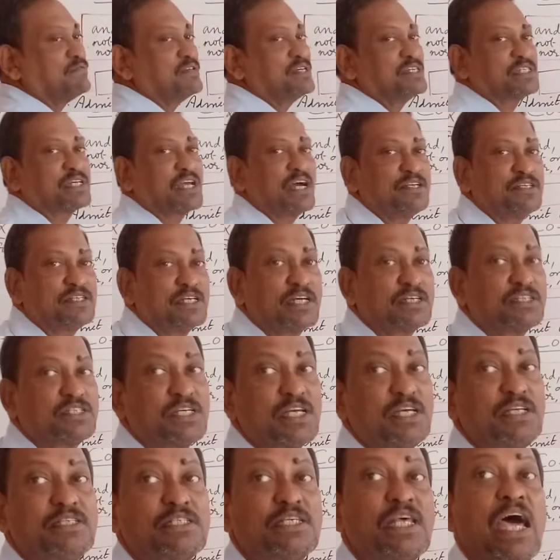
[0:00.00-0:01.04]
these
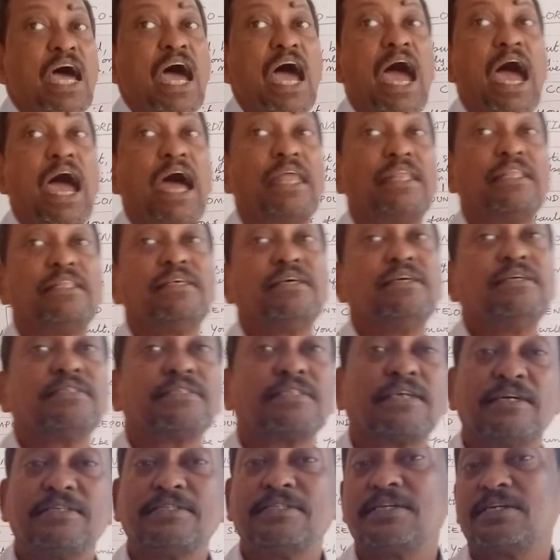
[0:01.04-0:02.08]
conjunctions, and these
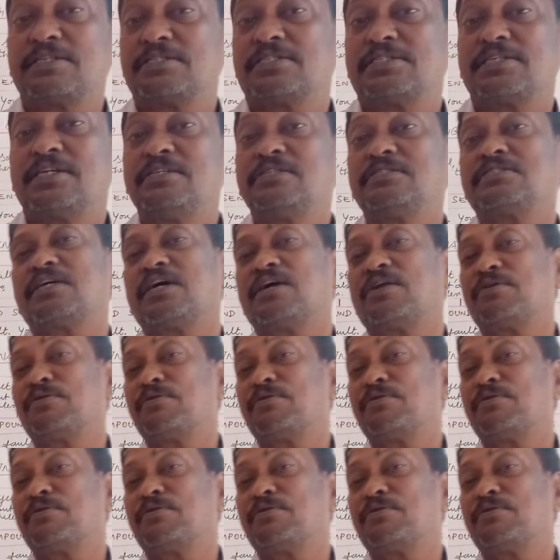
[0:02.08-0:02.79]
conjunctions are